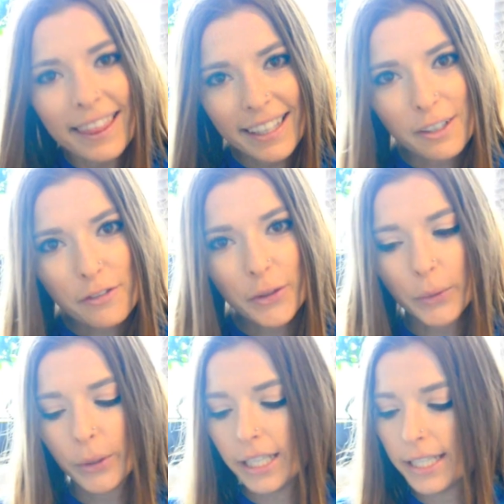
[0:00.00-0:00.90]
Then of
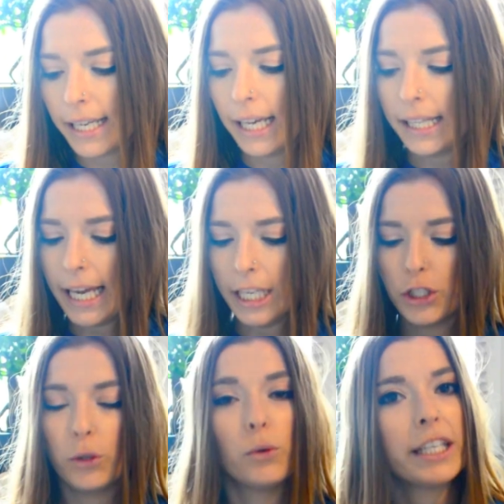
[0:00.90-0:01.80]
course I like
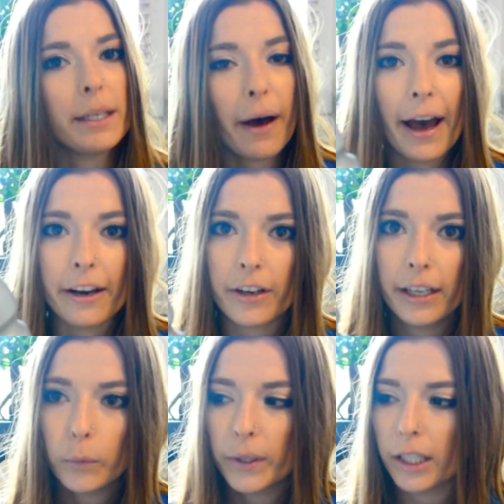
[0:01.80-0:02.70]
to keep
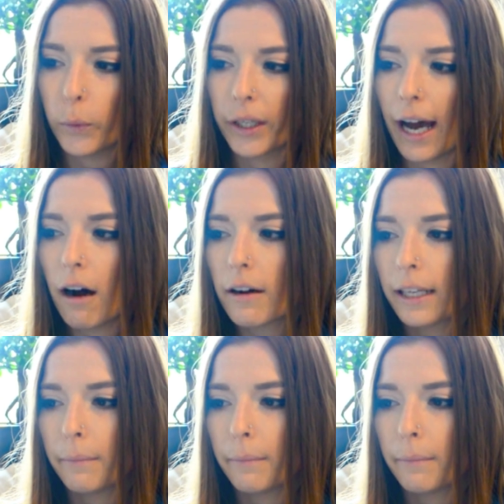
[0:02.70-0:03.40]
hydrated when I work out,